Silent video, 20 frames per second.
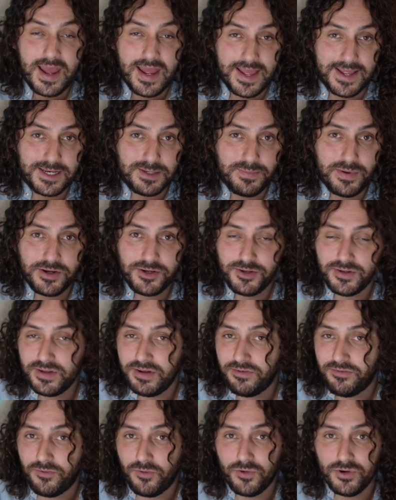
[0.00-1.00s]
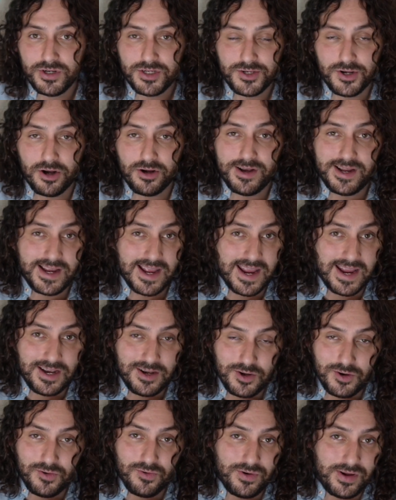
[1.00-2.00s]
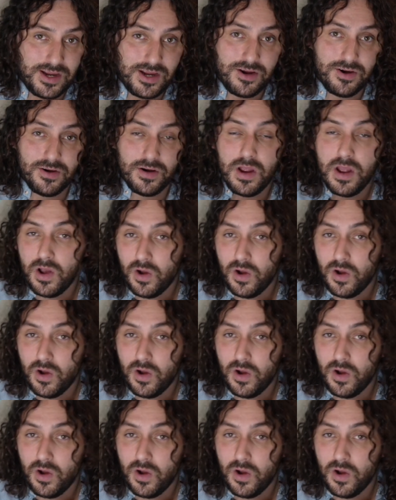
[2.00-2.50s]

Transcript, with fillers: especially for starting a new year,